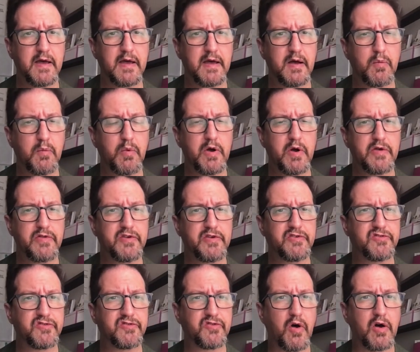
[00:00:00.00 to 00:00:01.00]
where this
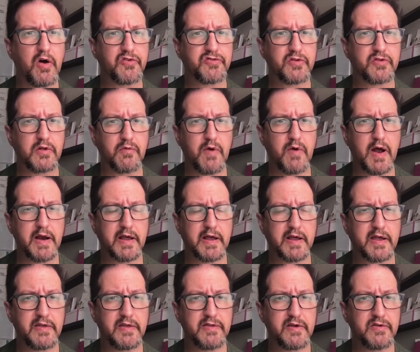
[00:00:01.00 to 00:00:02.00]
is all sclerotic.
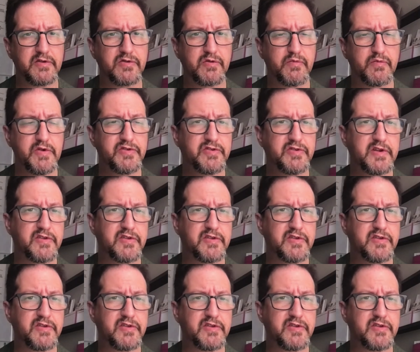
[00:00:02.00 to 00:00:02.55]
And the reason